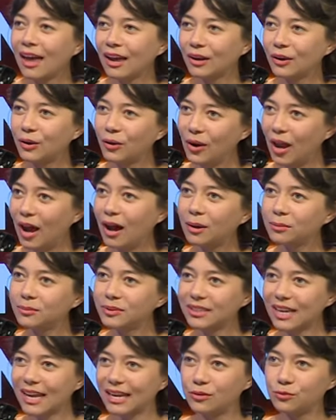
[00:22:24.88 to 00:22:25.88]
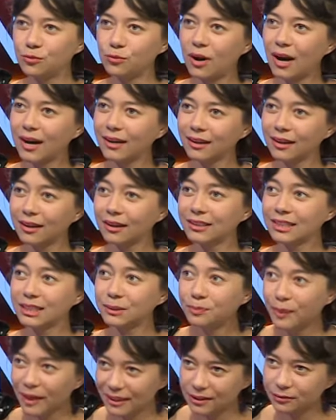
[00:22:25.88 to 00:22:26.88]
collabs and writing
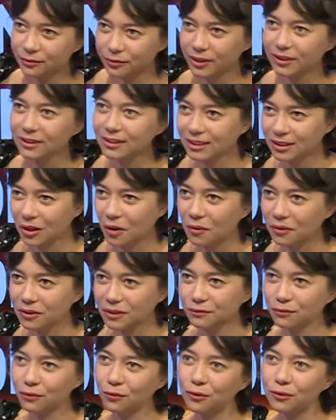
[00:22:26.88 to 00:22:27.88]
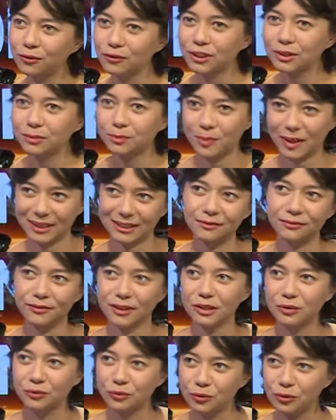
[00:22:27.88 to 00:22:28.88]
specific songs for
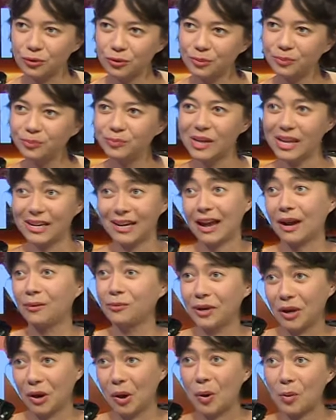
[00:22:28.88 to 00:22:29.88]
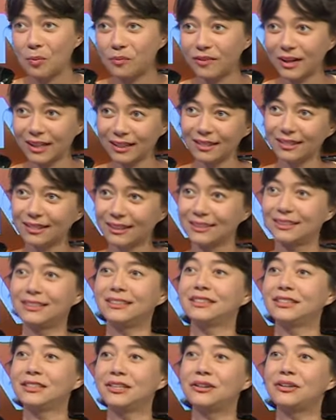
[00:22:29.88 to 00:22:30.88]
specific groups, and we hope that this
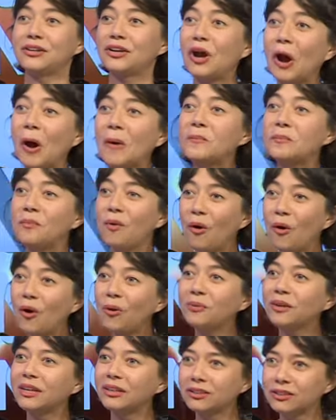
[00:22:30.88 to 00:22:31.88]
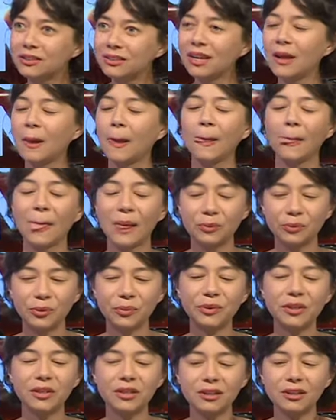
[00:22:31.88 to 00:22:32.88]
is gonna come more because we
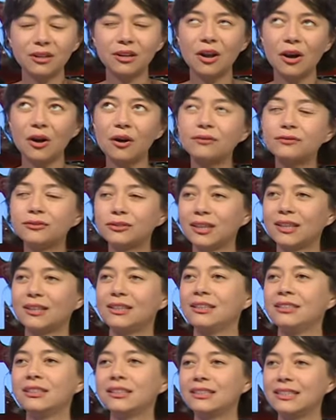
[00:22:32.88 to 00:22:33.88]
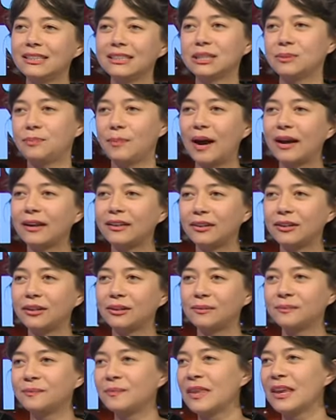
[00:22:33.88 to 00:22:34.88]
really love to get in inspired
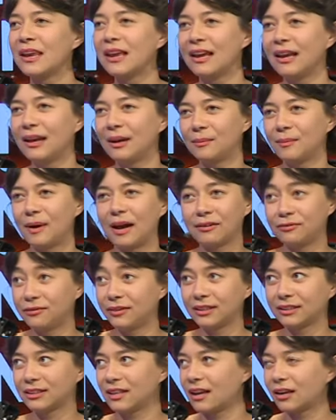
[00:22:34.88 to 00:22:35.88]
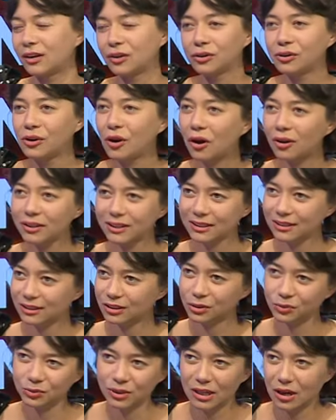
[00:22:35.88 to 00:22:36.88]
by things like Good Art
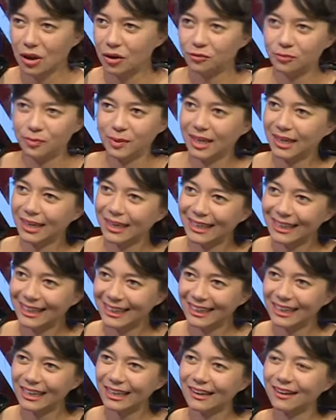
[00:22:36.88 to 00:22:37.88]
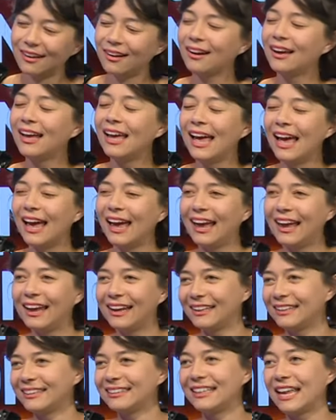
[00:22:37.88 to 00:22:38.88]
Center, we love being here,
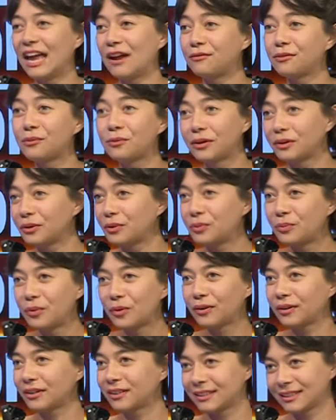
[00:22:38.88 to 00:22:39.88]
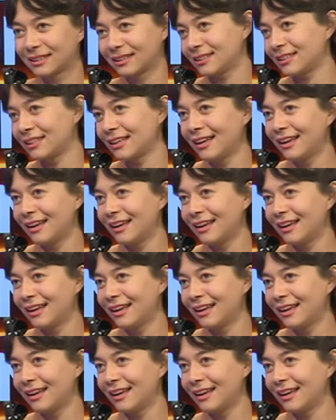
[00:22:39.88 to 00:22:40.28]
and everyone who works